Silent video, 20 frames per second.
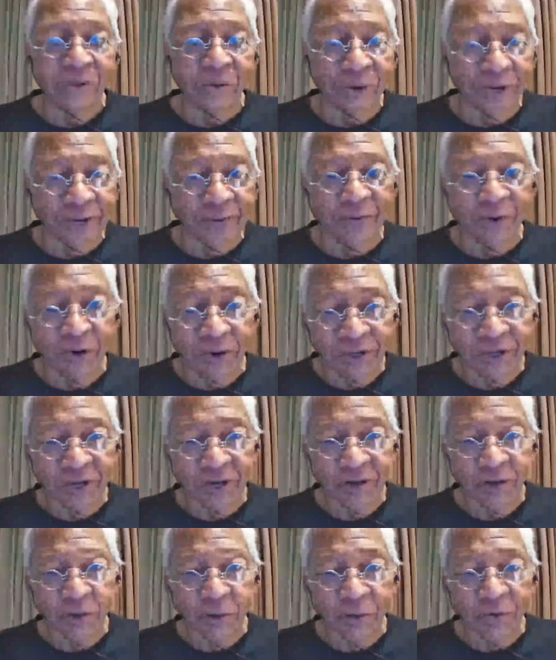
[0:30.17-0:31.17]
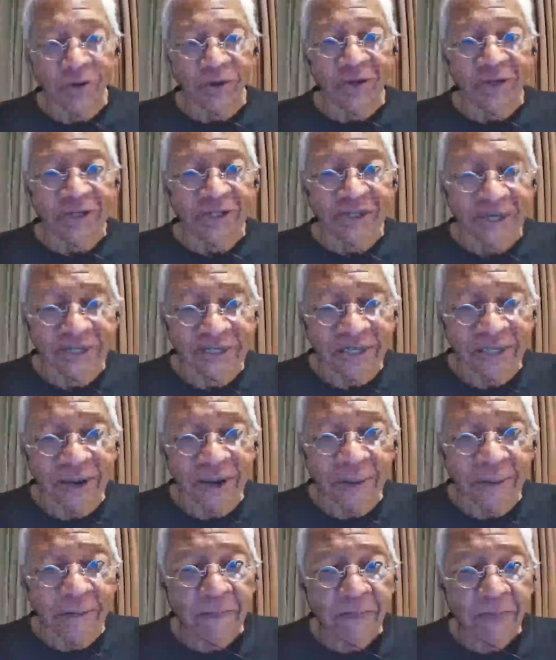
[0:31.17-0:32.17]
story about her own
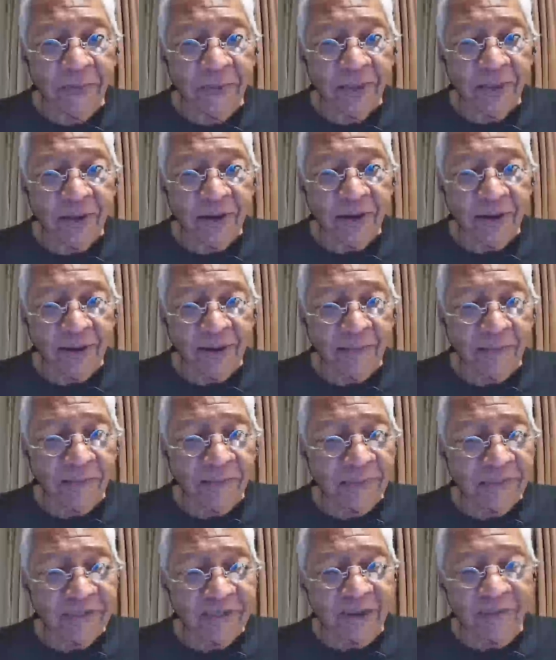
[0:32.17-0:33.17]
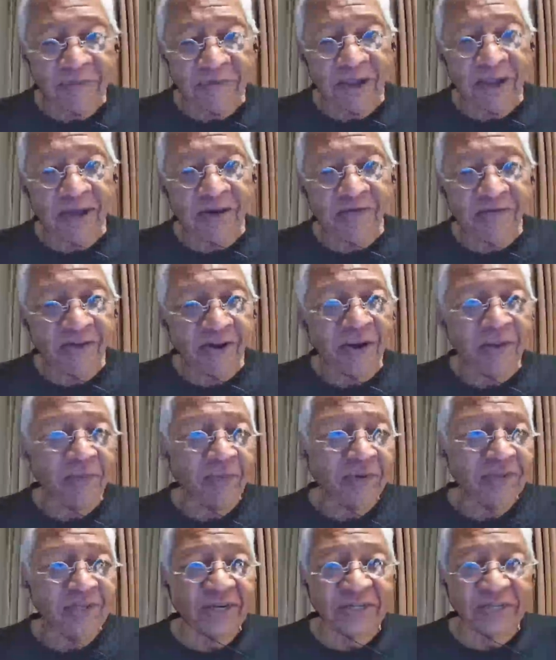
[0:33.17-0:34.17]
sister. A
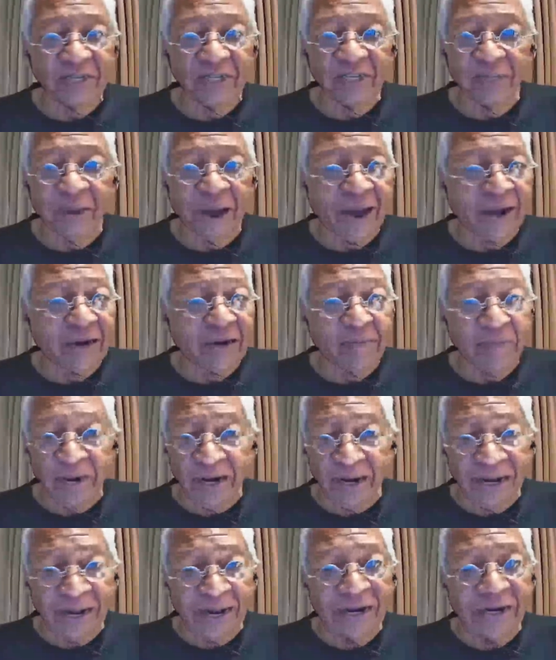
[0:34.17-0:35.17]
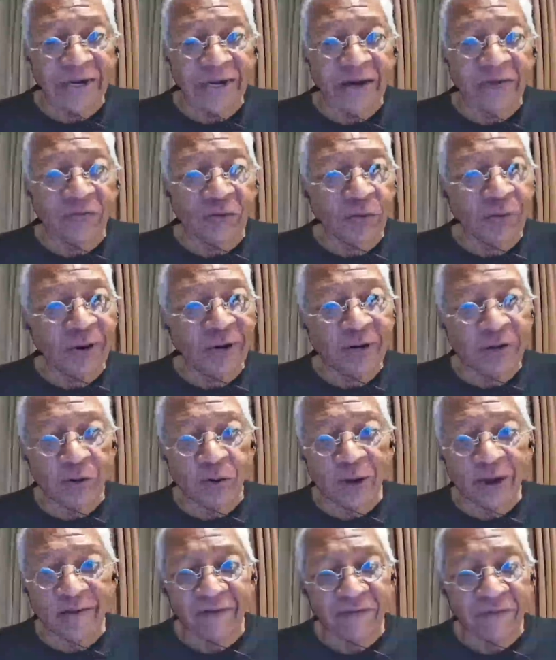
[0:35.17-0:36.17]
film which has inspired many Indian
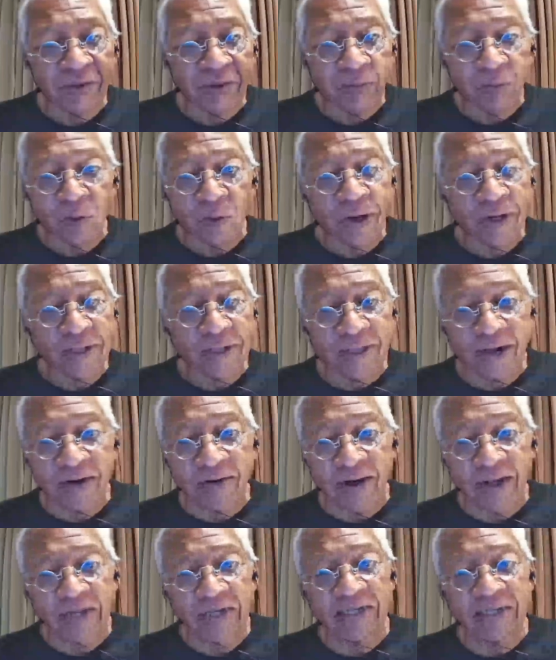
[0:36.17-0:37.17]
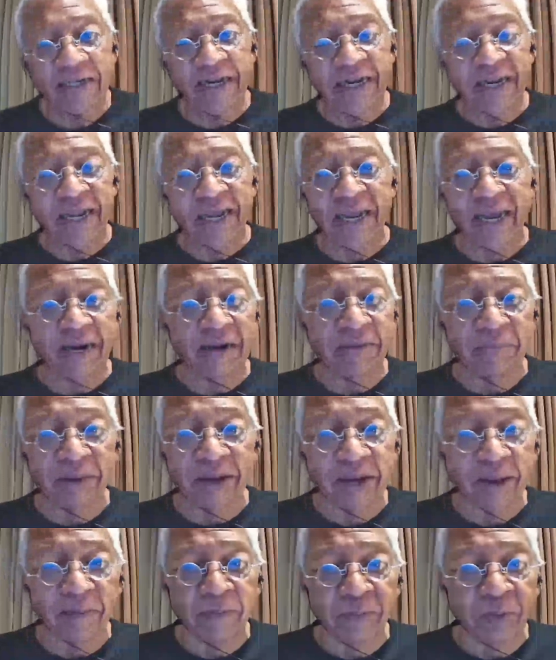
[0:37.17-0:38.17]
women to have broken the glass ceiling
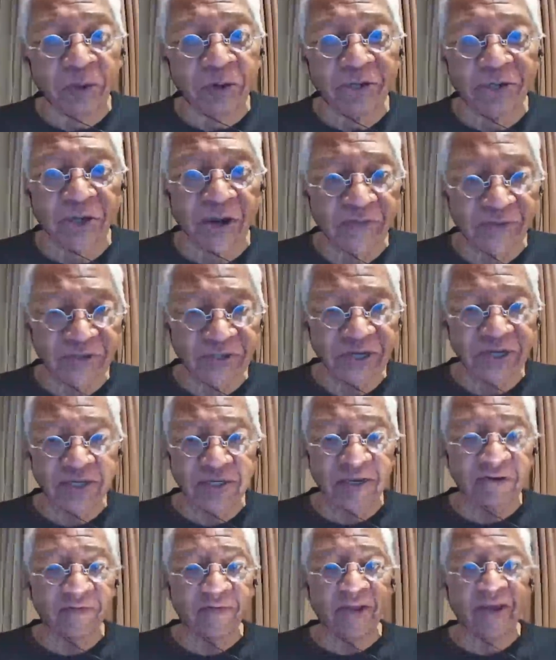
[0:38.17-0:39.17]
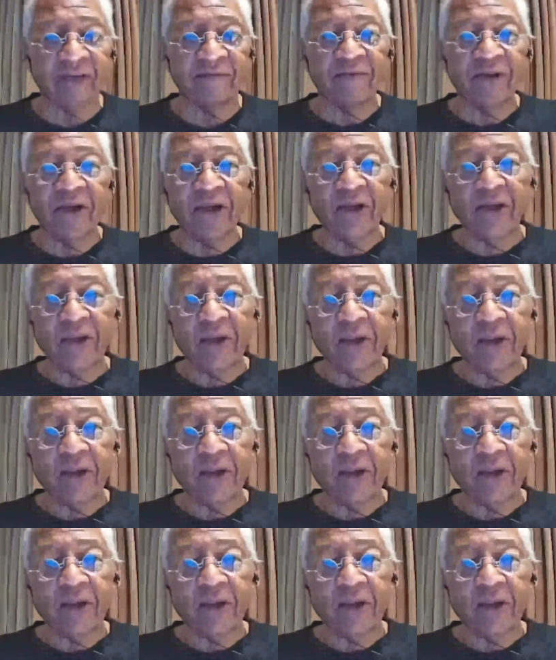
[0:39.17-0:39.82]
and become police officers. And we have